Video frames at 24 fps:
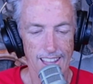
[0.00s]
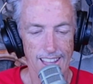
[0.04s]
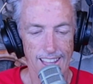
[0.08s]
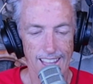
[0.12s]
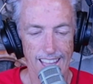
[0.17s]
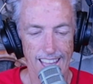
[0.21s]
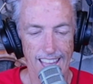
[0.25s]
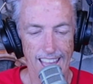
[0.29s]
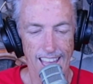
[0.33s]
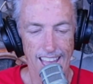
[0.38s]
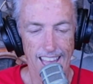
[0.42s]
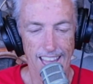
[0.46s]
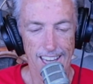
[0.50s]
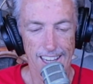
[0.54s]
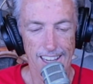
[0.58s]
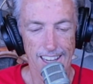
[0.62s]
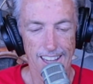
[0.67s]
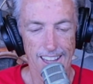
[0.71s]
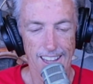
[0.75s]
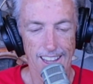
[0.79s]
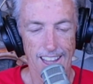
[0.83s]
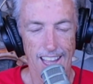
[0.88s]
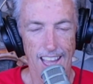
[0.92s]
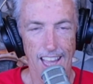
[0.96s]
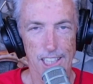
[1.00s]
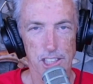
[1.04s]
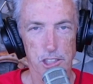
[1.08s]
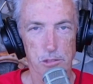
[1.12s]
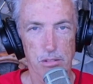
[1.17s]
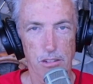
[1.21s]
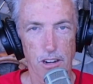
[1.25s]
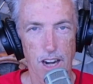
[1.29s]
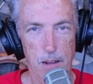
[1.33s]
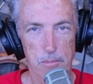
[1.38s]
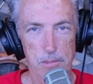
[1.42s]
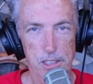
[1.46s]
and as
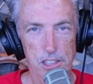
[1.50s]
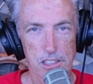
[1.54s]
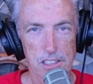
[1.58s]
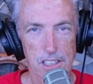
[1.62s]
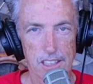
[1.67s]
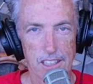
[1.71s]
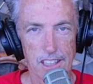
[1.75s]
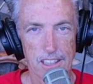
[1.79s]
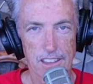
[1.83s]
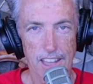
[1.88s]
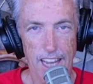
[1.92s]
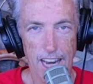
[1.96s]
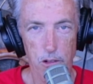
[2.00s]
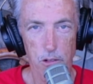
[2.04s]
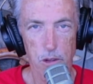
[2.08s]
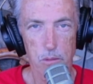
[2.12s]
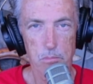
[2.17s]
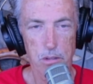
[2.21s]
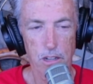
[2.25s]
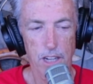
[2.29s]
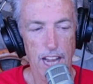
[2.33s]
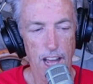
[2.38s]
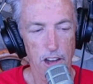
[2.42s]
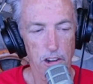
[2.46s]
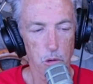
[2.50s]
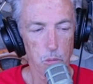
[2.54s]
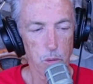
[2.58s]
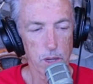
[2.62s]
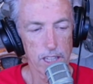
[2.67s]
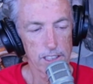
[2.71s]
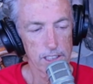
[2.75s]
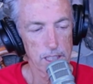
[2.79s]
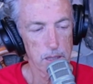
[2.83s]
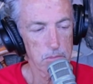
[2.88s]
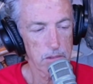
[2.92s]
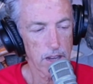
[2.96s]
promised that I would put out a
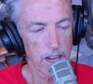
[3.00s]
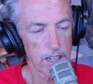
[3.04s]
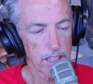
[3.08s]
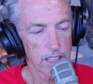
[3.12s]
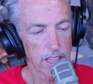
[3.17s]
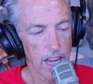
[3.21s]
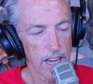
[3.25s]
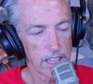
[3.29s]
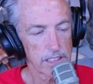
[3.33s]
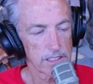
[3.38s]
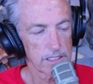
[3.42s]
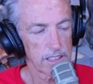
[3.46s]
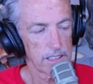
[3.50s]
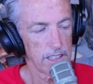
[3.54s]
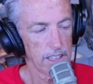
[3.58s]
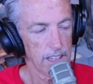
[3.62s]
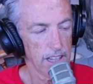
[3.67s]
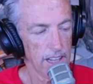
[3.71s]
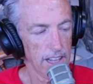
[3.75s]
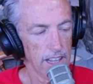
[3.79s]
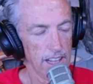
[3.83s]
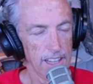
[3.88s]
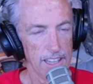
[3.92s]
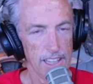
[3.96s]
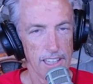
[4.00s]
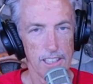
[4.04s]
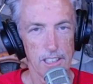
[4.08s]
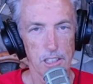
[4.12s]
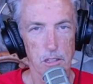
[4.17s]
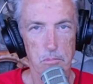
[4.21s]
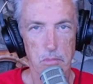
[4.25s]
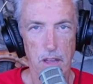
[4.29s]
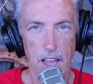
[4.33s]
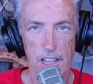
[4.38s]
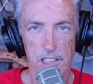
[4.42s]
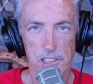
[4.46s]
weekly podcast, and in
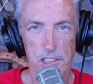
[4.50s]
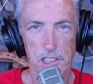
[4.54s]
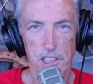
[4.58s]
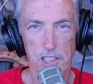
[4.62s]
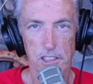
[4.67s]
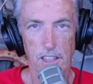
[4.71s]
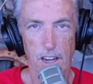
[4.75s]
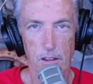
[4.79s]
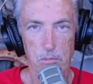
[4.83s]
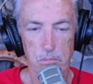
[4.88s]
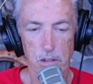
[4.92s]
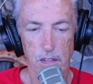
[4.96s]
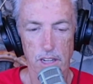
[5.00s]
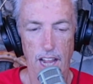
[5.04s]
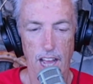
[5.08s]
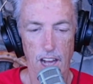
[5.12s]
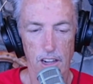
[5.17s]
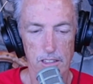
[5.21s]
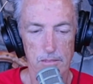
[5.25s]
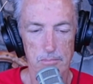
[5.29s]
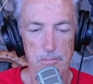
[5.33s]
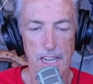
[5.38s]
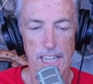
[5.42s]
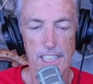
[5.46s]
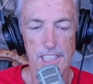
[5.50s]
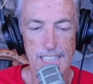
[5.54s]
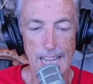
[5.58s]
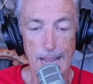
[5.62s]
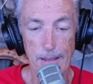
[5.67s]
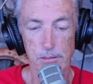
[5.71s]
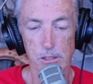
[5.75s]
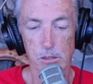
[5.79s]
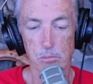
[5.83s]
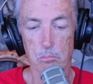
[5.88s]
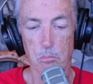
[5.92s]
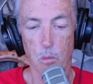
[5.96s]
the past year I've put out many
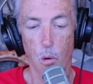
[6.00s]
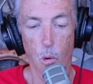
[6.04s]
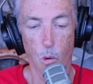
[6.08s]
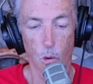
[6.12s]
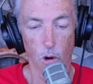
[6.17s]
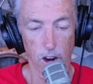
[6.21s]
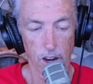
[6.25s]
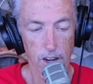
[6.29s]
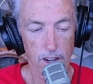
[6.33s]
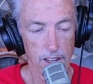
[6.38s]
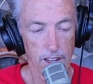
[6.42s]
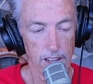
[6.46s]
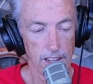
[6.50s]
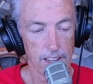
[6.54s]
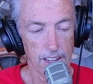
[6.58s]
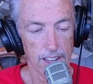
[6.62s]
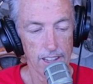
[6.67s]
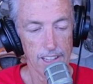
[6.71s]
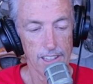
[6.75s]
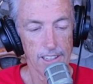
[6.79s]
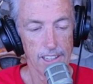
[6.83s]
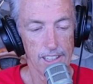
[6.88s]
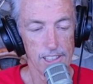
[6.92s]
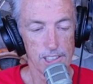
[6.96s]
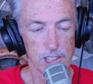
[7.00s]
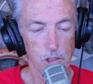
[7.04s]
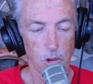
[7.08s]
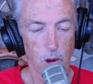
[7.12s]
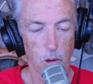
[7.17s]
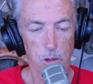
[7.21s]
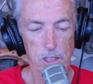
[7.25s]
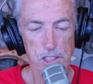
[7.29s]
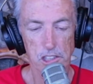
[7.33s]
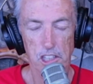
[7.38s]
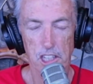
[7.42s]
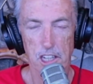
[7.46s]
times more, and so I
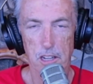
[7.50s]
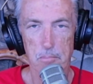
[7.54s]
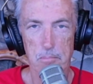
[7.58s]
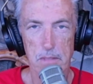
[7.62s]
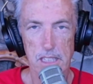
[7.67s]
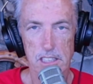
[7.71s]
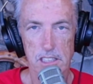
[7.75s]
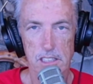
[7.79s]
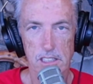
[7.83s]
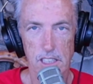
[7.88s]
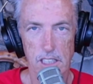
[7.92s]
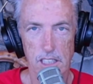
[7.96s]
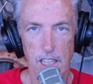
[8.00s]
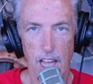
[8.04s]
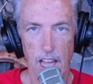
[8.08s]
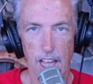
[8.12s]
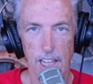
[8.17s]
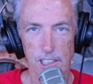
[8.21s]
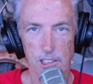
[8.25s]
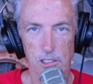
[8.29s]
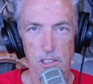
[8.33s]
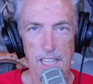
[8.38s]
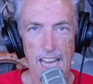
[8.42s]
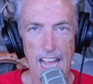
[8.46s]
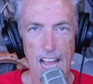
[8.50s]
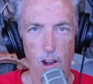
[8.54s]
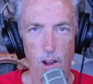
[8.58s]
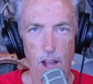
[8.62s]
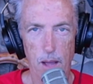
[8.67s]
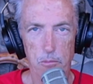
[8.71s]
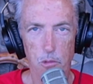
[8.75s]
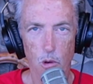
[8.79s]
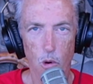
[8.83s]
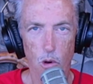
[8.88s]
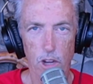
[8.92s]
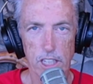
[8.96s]
wasn't going to miss today. So now
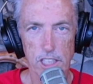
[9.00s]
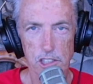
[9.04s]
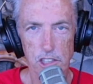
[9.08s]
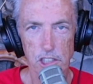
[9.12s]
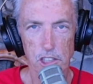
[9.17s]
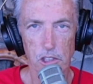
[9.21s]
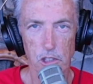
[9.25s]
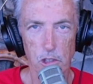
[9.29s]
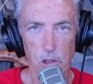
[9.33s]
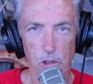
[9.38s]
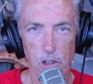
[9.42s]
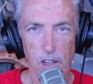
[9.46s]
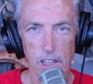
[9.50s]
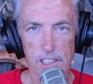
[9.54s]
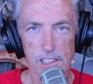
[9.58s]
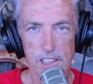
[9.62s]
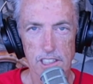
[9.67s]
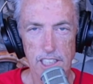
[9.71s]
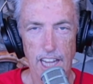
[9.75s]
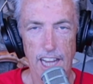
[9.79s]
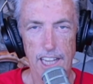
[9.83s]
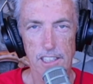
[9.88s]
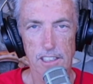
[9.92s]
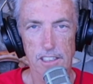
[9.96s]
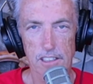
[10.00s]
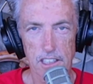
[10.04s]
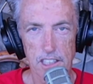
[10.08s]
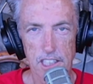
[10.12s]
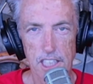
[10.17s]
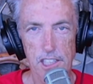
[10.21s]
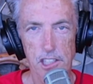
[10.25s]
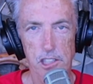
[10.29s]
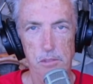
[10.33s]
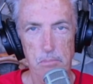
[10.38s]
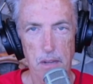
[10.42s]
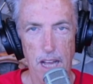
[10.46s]
I'm going to title
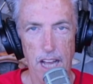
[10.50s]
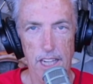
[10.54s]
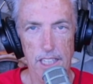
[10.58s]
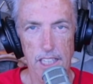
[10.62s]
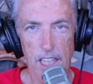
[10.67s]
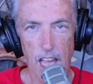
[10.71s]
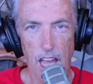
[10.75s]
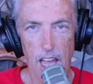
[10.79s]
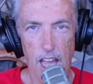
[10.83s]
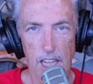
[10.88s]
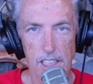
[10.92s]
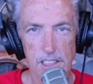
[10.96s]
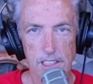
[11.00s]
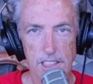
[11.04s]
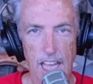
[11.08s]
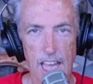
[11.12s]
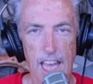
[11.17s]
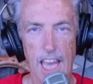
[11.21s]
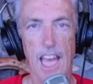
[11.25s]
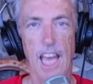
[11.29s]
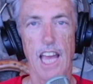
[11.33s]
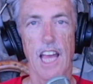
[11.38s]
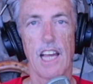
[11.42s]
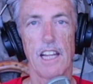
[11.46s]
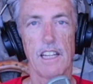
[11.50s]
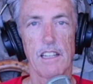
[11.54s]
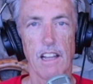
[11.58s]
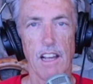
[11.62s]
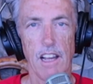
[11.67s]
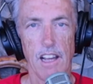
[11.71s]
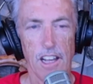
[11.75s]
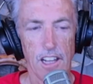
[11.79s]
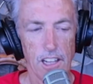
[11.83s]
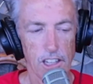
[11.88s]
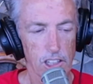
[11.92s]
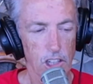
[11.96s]
this podcast and
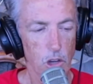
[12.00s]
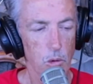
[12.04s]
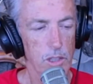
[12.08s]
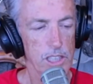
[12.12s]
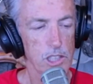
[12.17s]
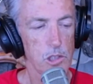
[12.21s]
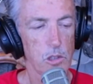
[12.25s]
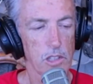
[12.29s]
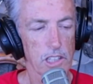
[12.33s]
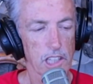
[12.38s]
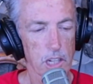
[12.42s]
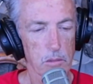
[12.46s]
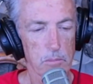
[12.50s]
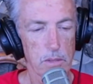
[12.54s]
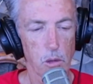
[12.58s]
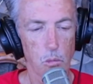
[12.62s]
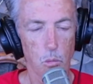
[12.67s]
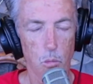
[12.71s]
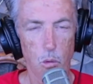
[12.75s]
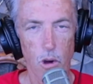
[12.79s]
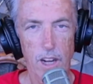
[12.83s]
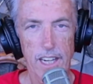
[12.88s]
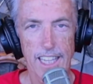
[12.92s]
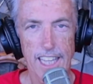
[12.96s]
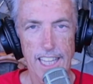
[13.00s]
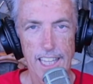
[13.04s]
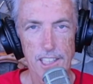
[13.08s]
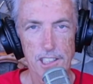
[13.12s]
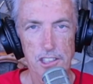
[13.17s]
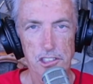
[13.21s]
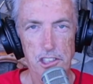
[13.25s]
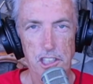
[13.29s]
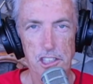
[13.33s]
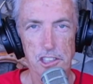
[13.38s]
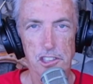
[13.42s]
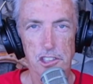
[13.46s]
go into a little bit, what
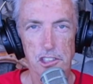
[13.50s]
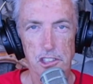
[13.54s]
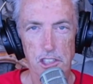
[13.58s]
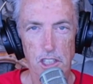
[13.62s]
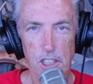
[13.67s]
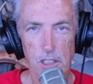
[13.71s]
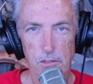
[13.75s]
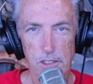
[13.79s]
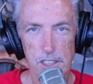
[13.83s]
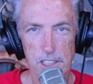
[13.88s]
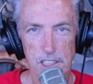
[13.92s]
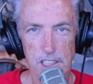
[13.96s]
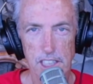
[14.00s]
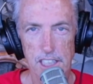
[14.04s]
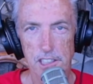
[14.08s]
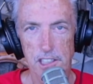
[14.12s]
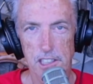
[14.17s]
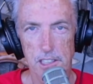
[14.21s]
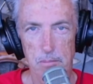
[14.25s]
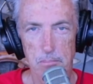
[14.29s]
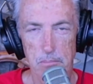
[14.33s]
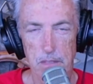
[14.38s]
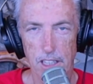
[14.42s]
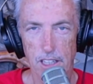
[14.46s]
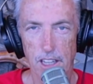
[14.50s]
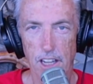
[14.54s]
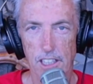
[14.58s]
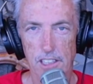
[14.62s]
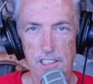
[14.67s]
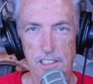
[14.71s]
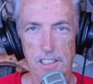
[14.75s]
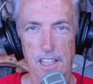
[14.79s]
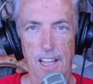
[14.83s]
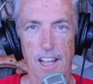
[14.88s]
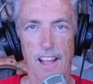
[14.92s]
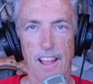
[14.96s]
is conservatism? Because